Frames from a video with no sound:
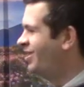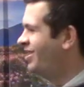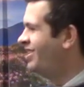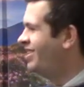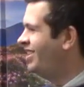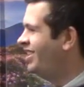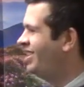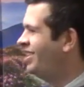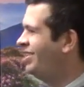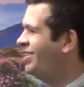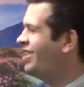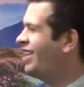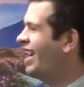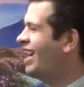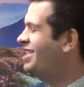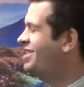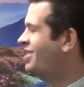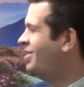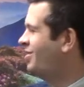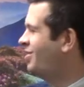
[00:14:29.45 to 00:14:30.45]
You
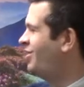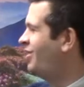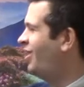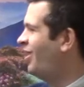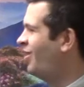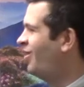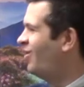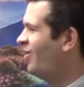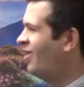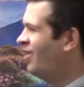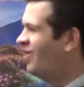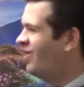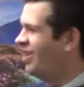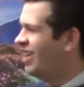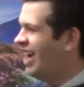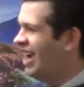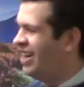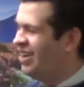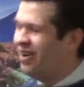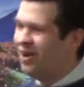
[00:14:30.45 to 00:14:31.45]
guys don't know what
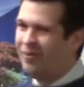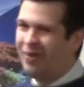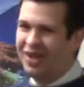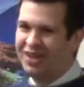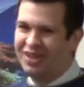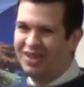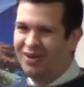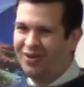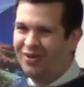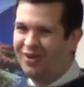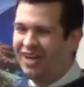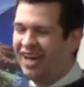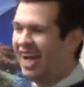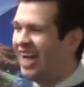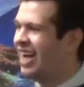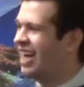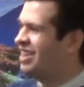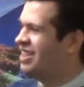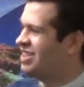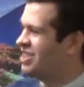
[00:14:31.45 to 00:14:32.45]
I know about the Lord. I
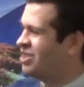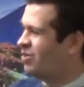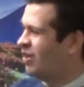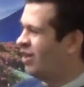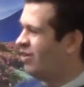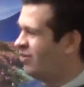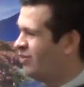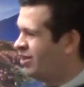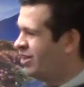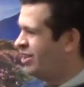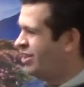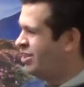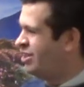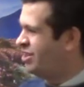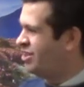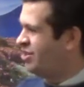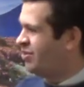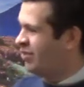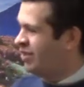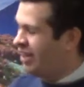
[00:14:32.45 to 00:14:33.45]
got this great
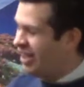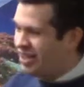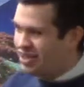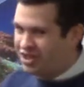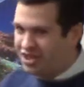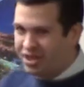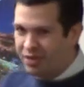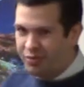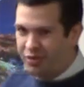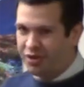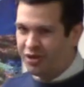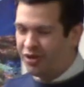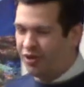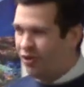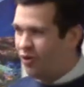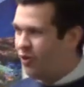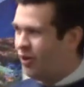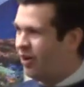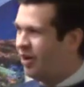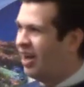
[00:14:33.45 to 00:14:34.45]
relationship with the
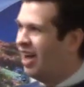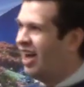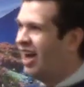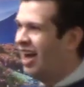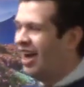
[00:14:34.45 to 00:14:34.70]
Lord.